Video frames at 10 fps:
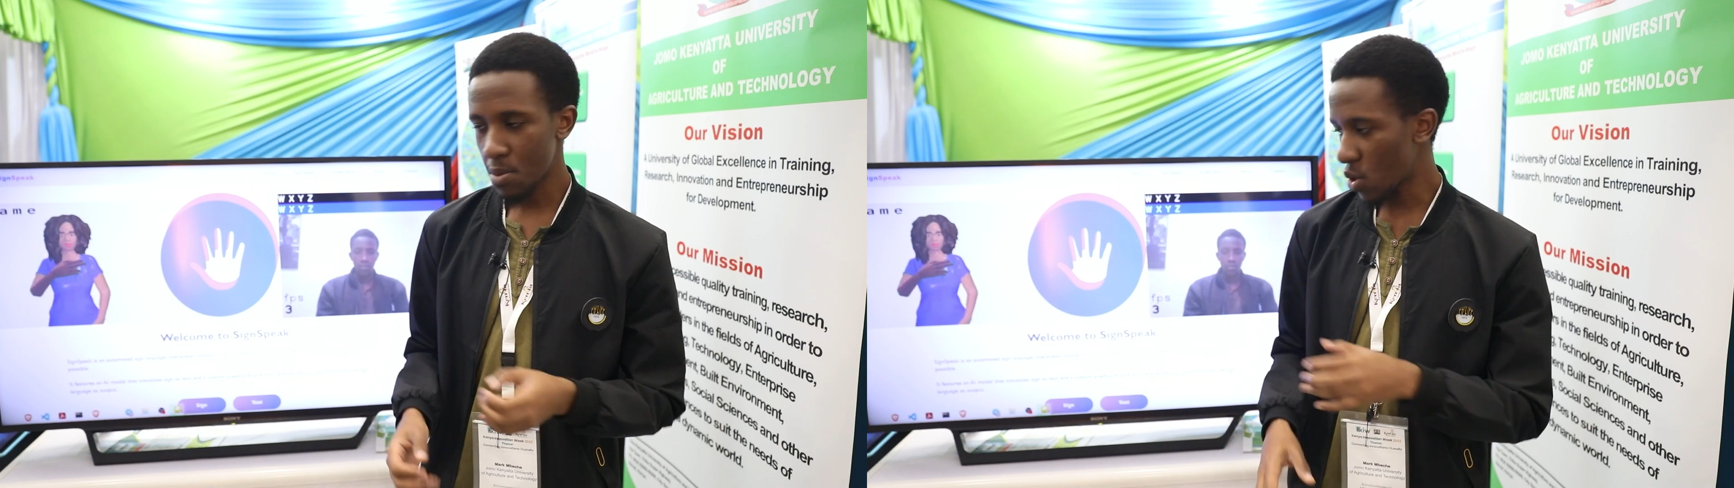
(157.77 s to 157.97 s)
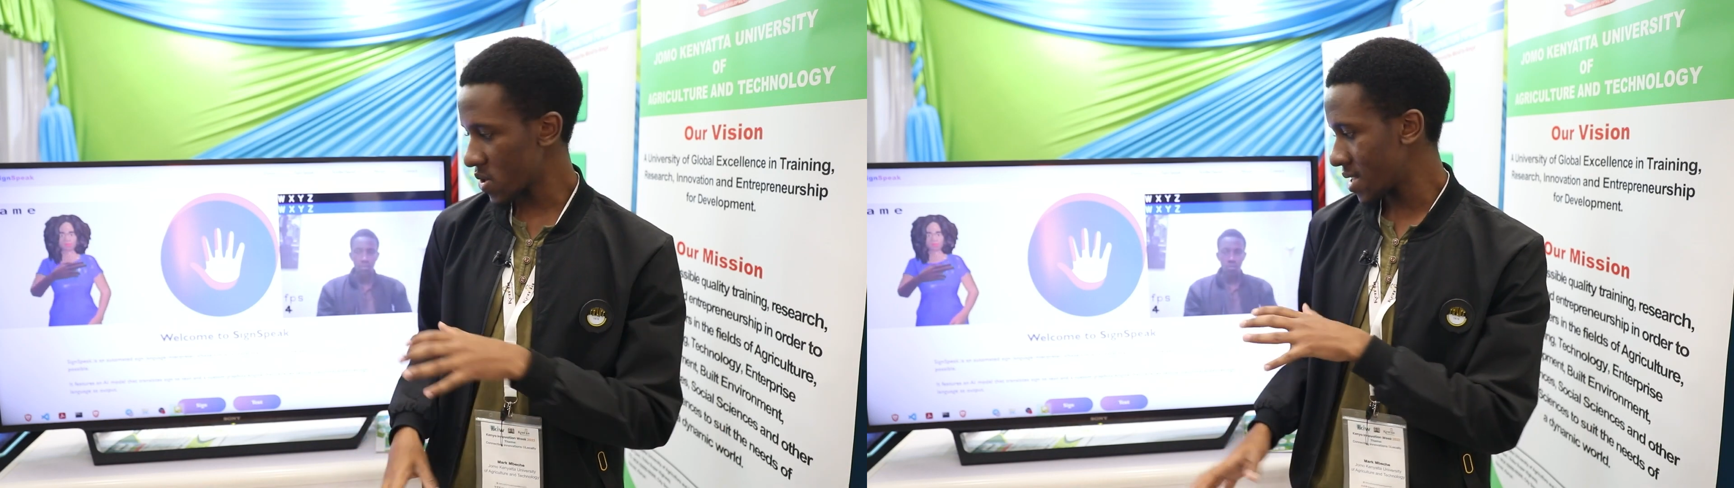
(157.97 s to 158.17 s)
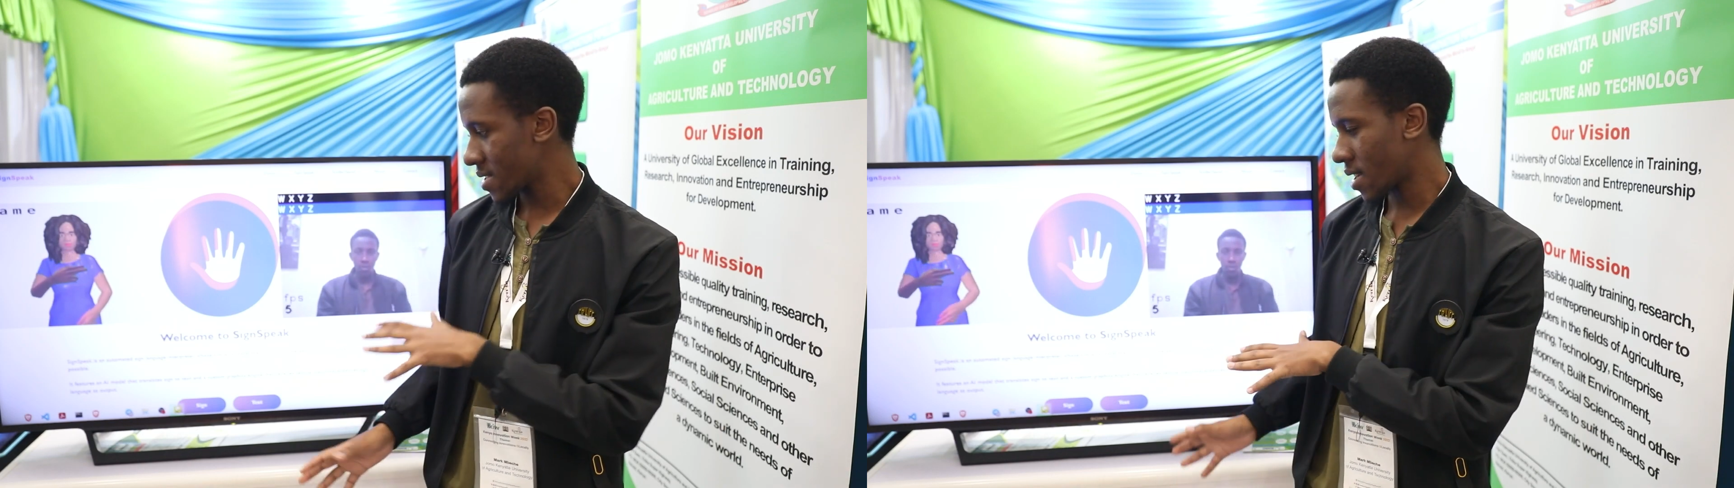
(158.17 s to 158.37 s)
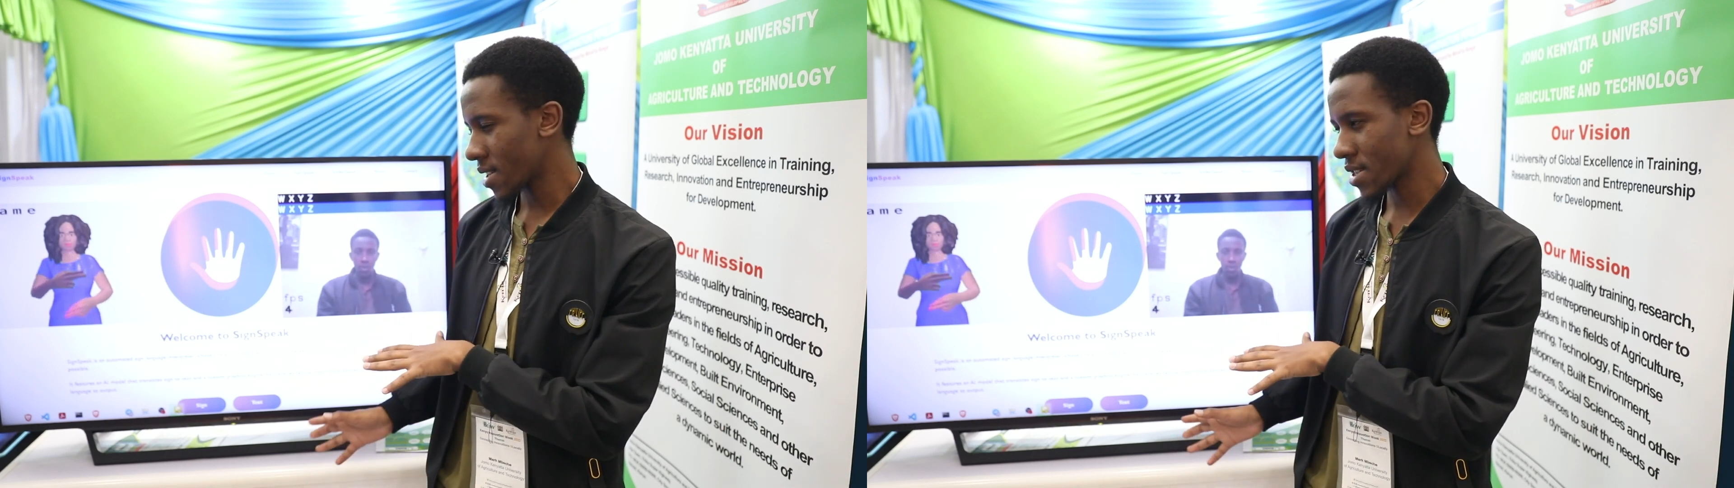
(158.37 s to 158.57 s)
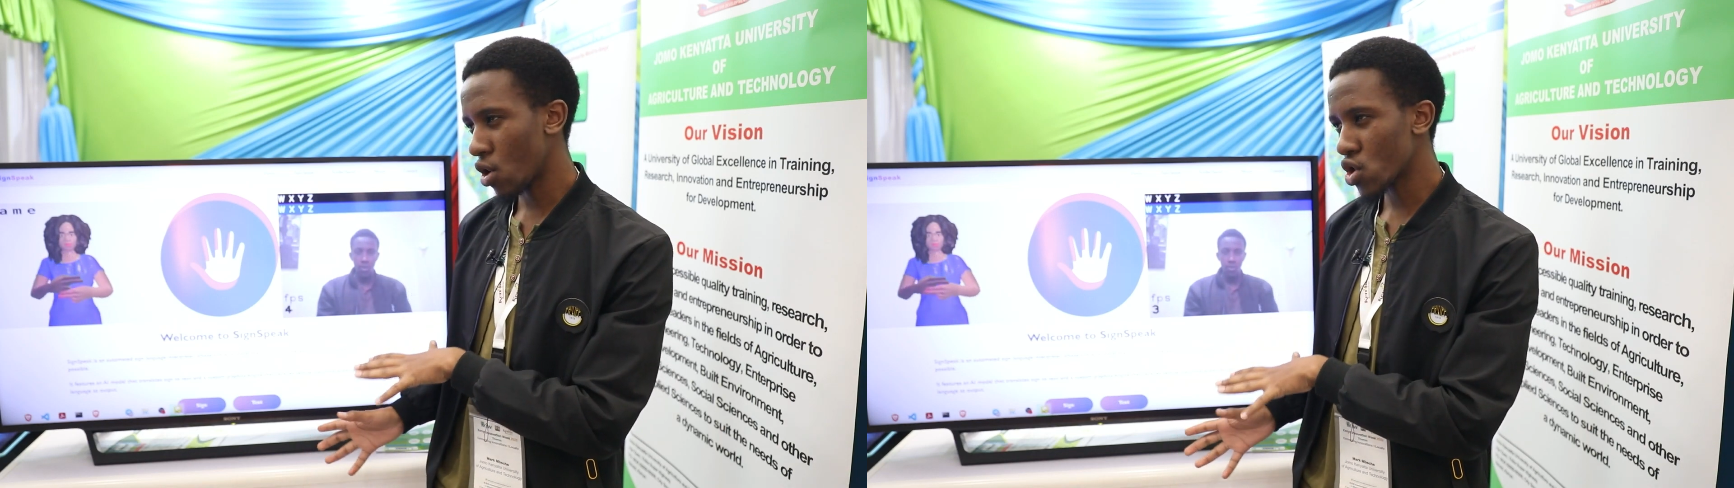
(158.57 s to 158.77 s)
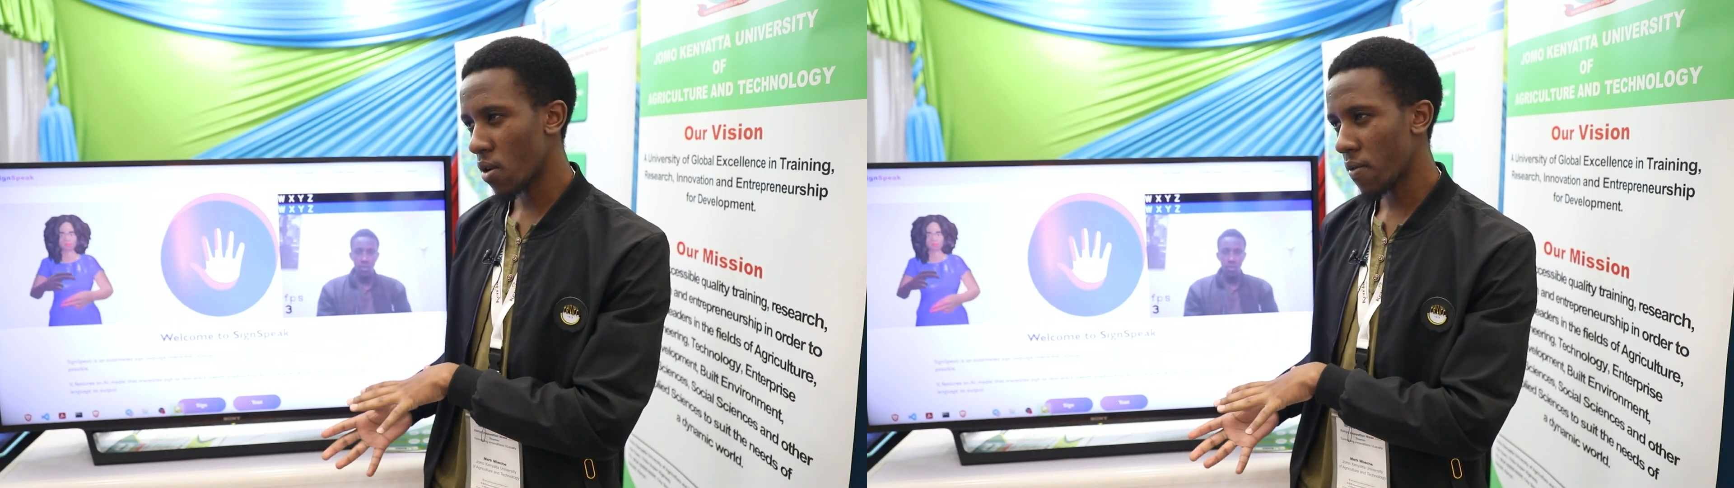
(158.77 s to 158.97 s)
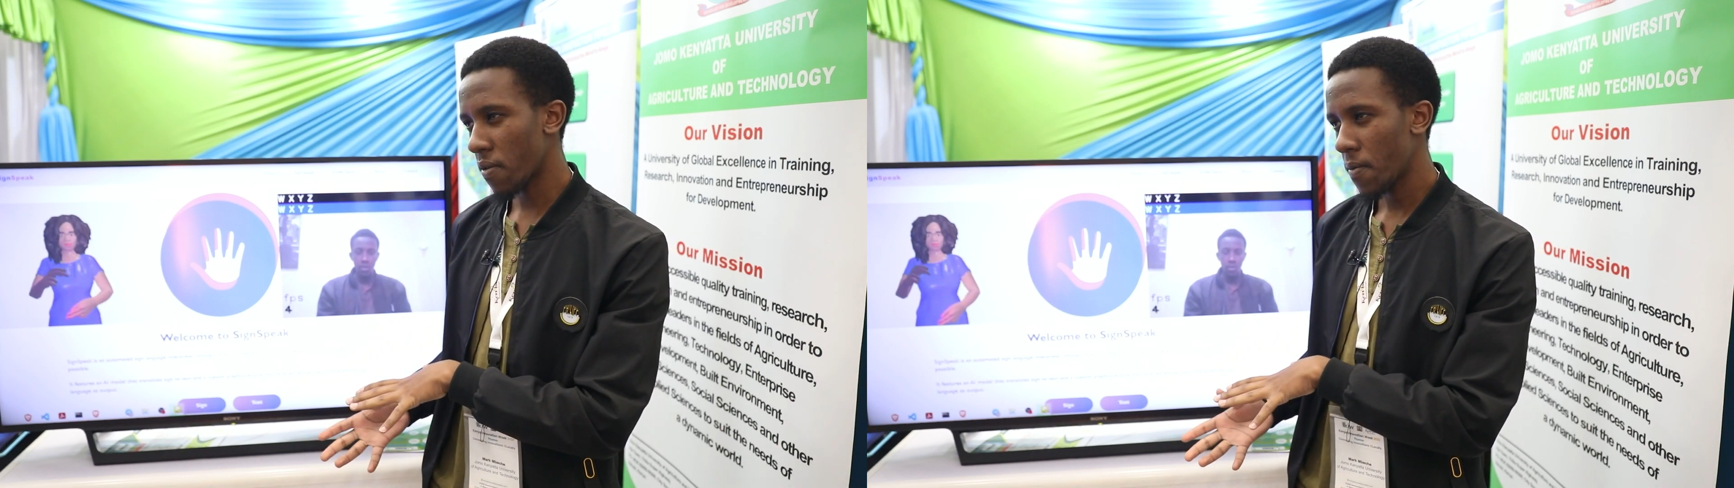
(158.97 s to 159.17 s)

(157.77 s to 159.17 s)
because this takes a lot of